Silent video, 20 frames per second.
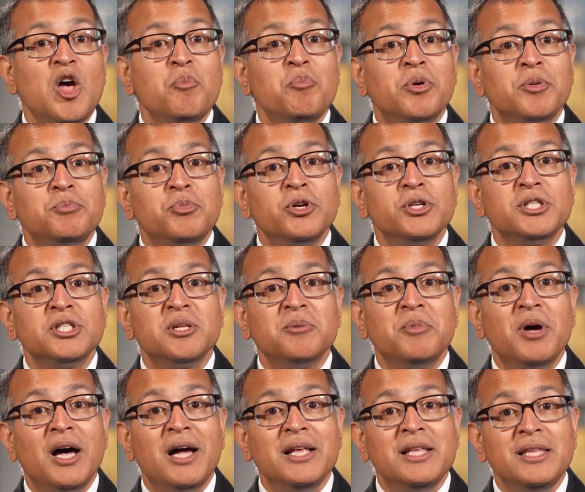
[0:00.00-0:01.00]
but puts them
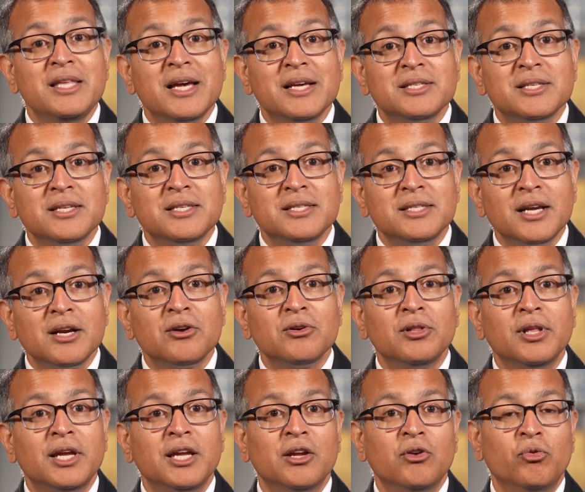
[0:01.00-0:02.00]

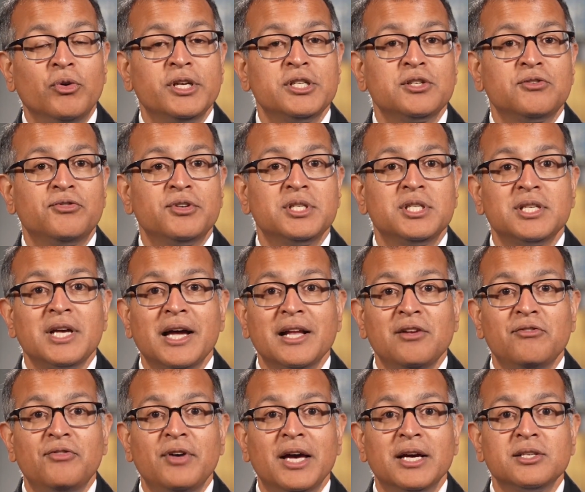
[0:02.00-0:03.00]
unnecessarily at risk for side
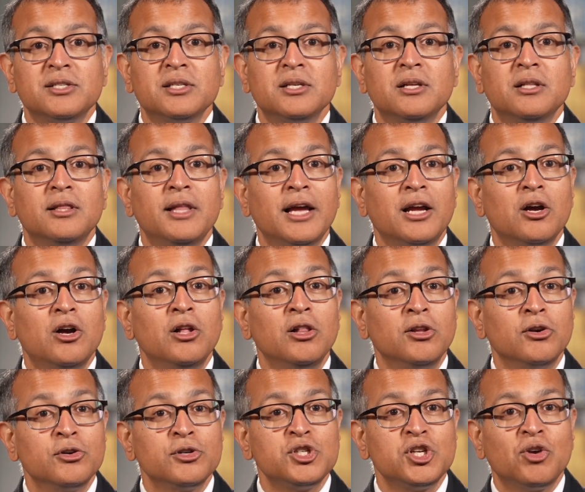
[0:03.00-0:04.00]
effects like
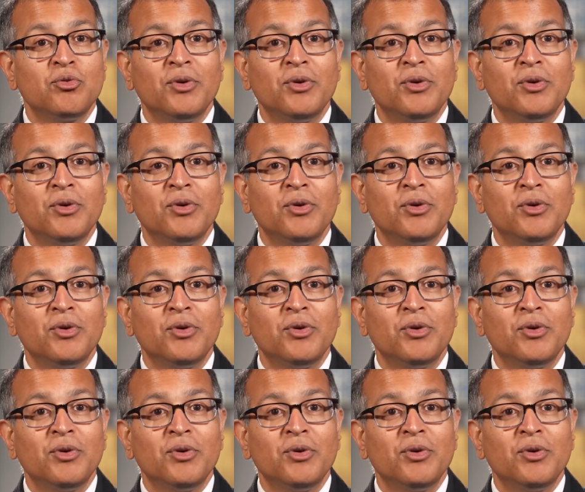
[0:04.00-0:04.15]
allergic